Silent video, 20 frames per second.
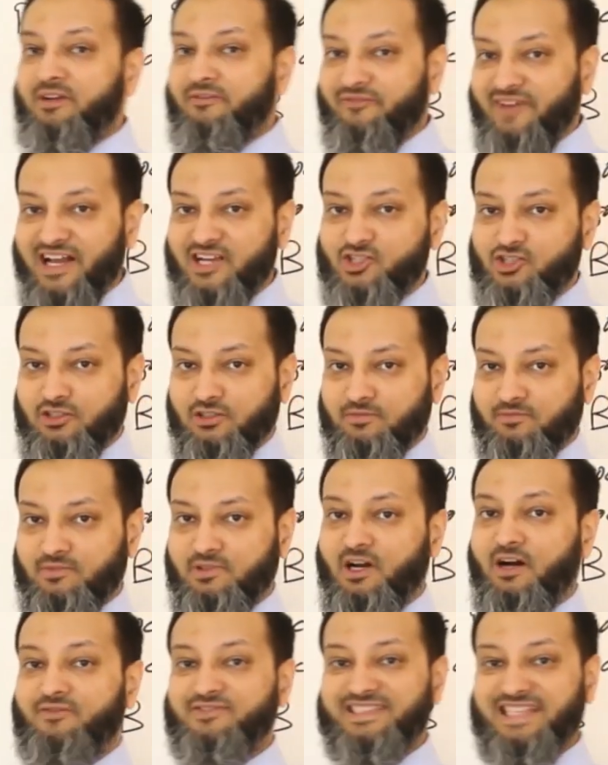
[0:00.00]
infection
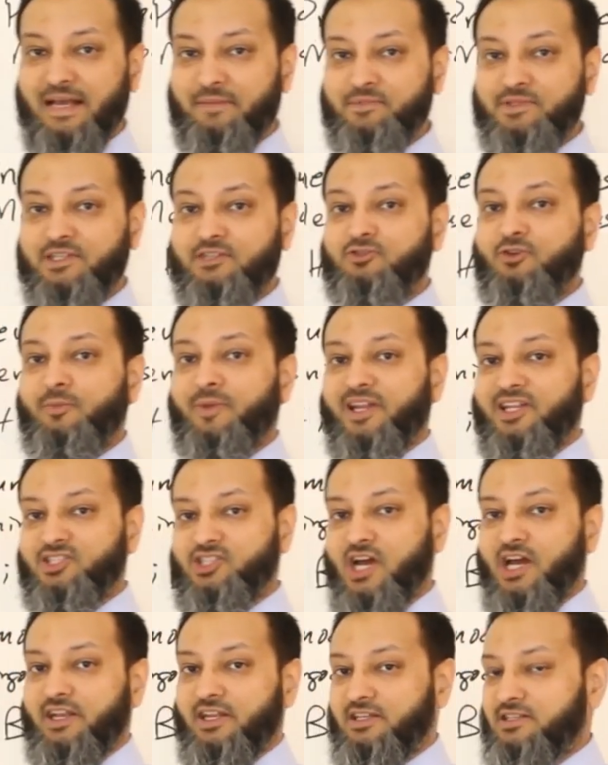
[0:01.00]
of sepsis or
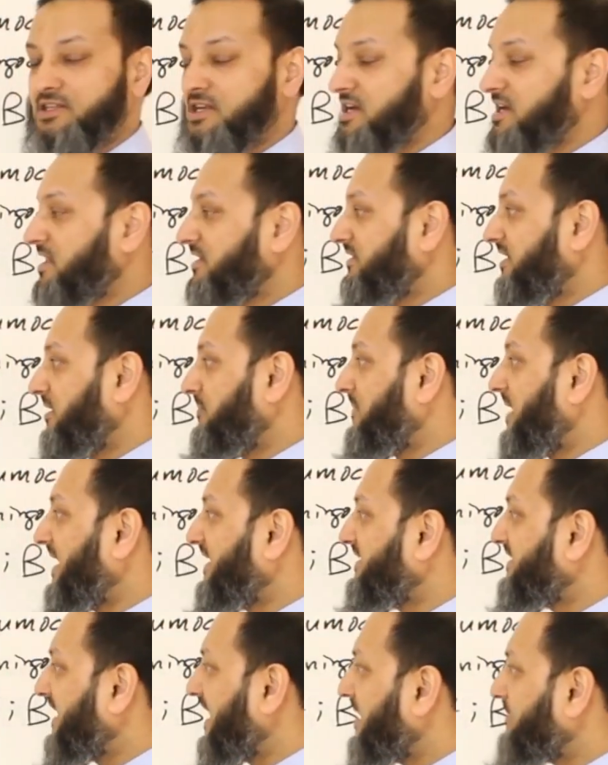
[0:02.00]
meningitis, they
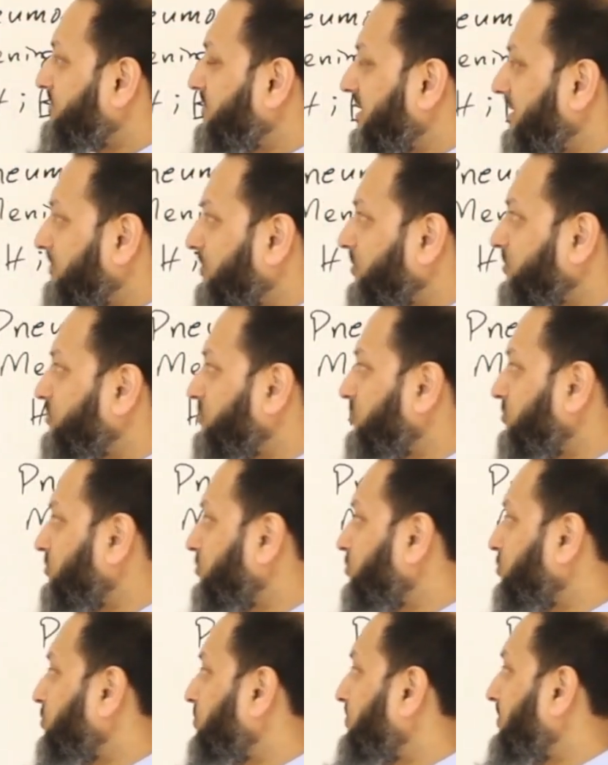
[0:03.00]
might not be able
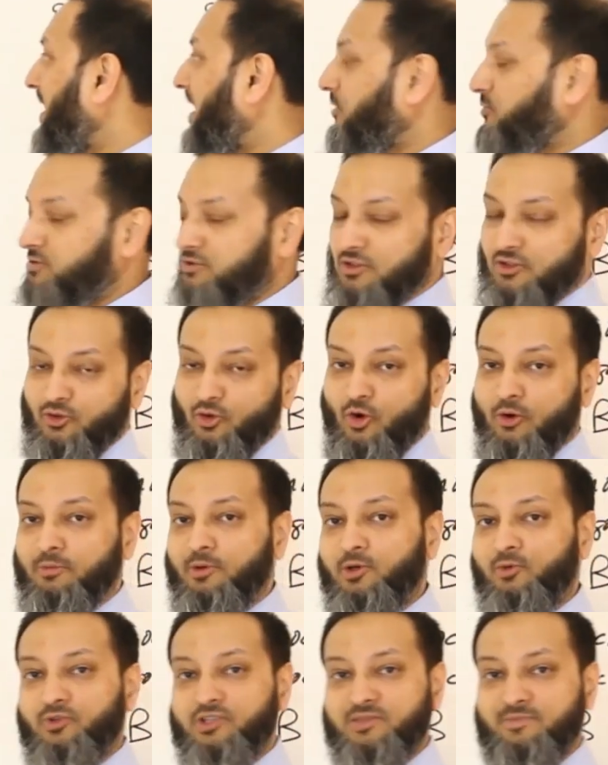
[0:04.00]
to mount the
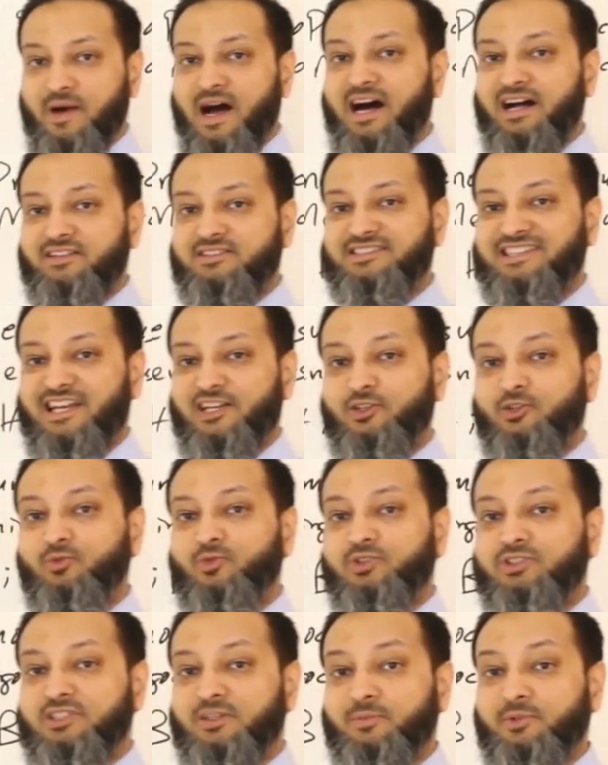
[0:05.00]
normal response that you
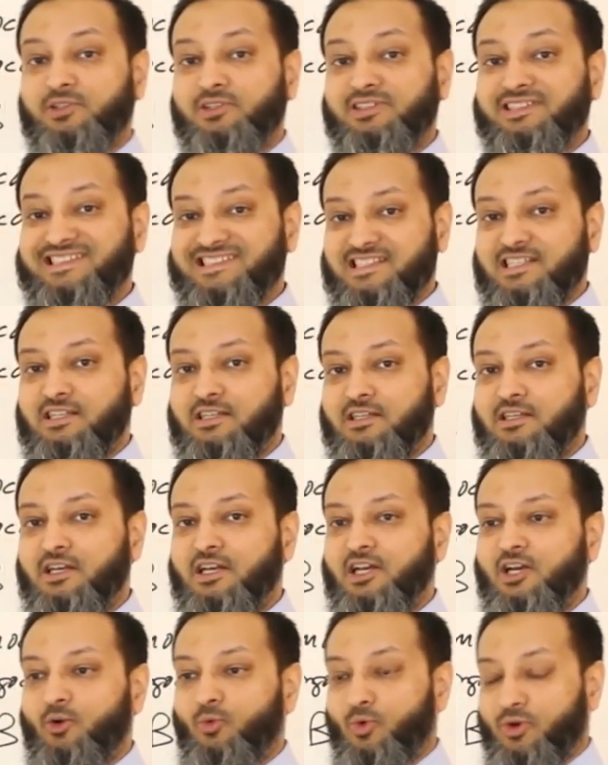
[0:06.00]
would typically see
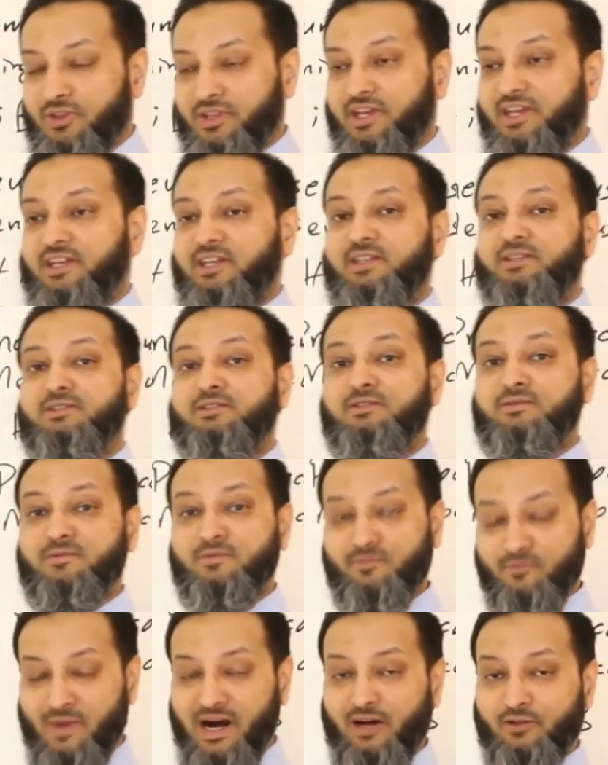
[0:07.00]
where they
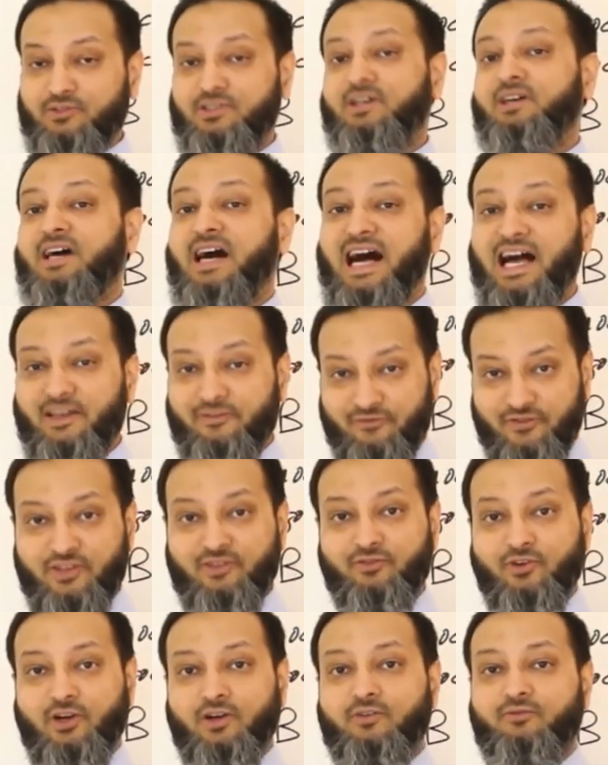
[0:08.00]
mount a high
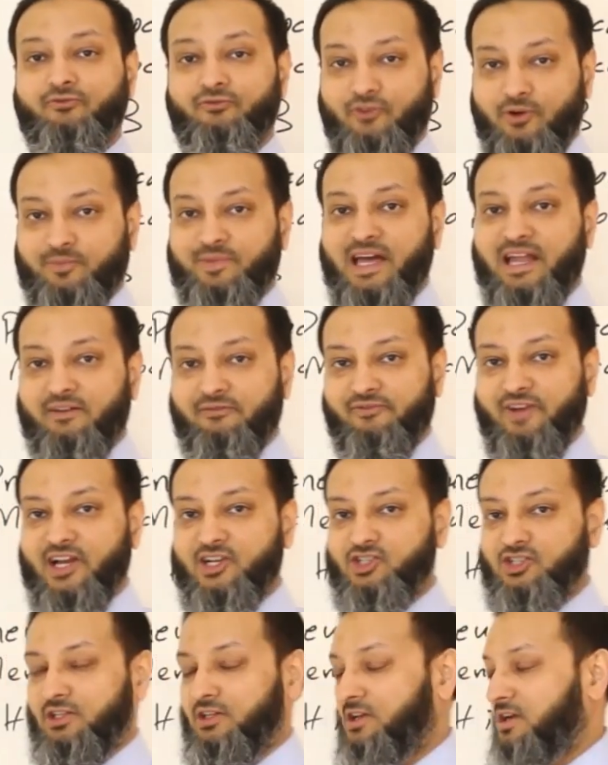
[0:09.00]
fever from that
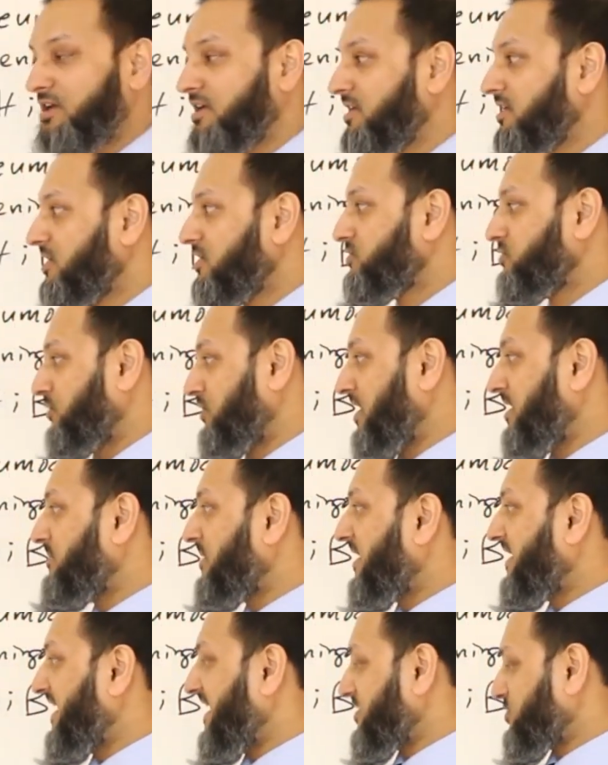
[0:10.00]
infection. So they
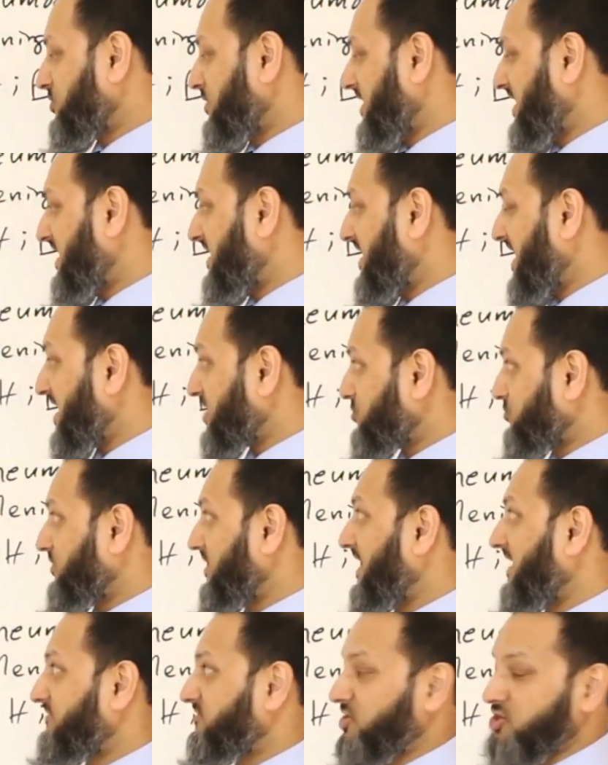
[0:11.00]
might actually
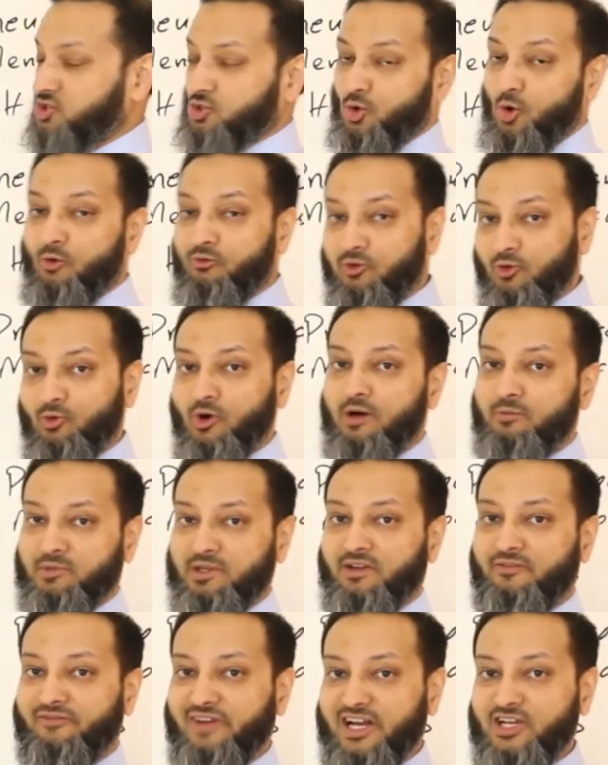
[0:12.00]
have such an overwhelming
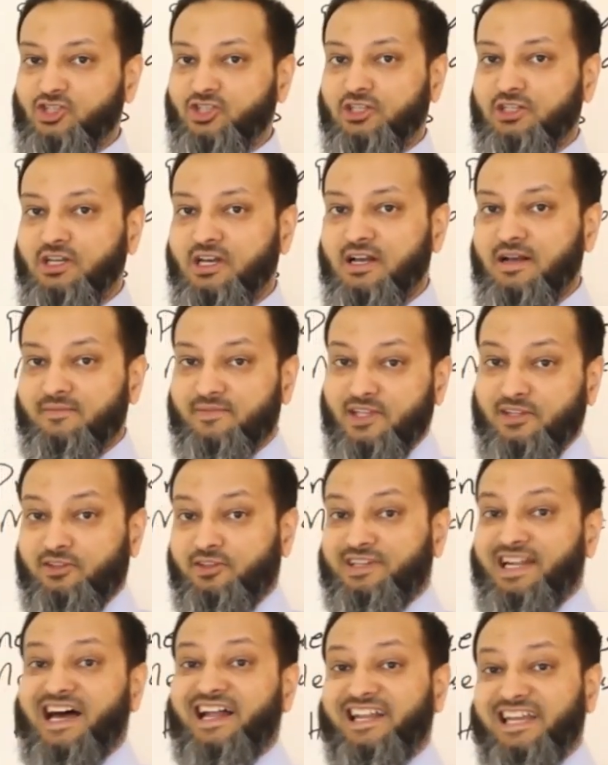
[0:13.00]
infection that
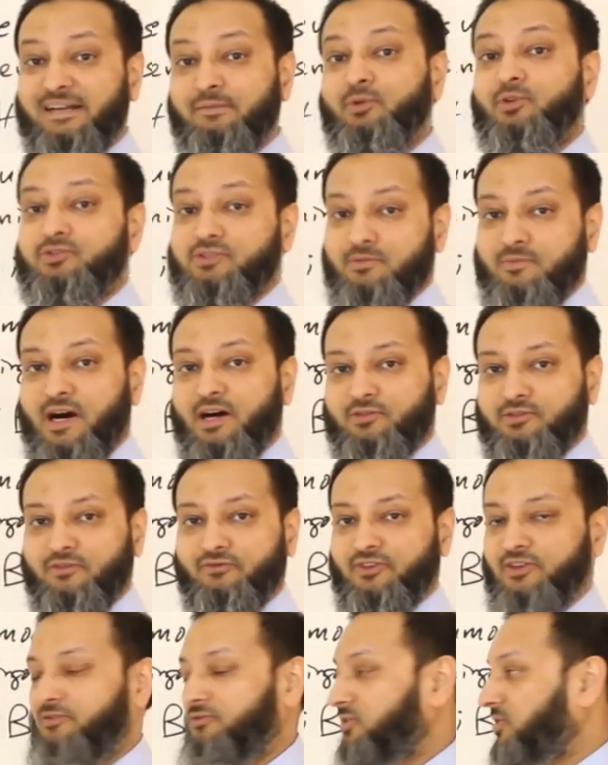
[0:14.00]
they're not able to mount a
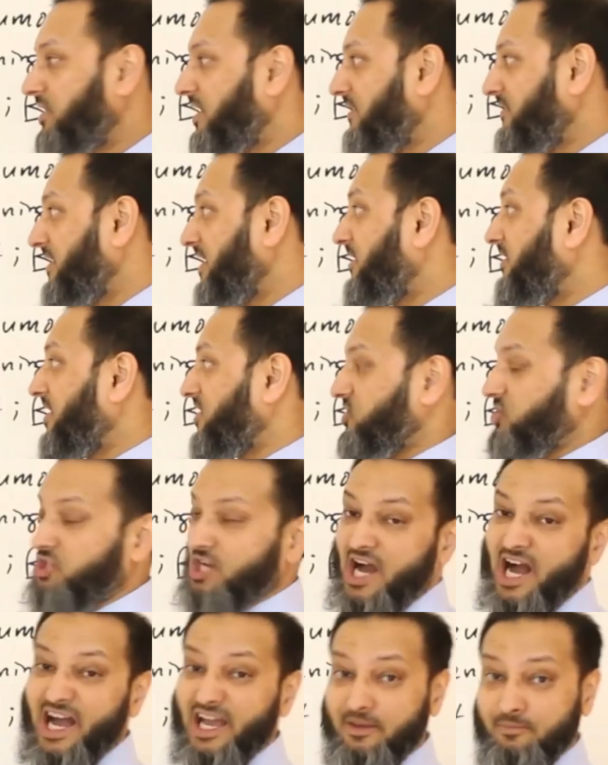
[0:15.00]
fever, and they are actually
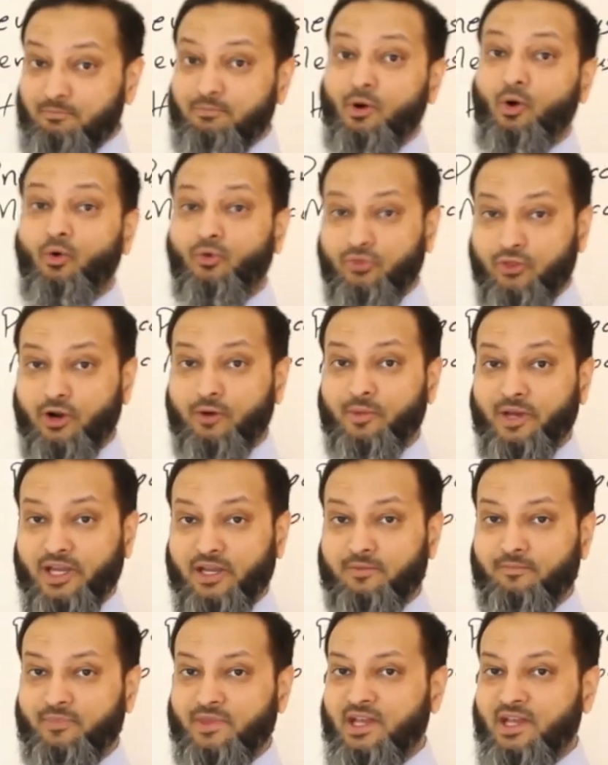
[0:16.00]
hypothermic.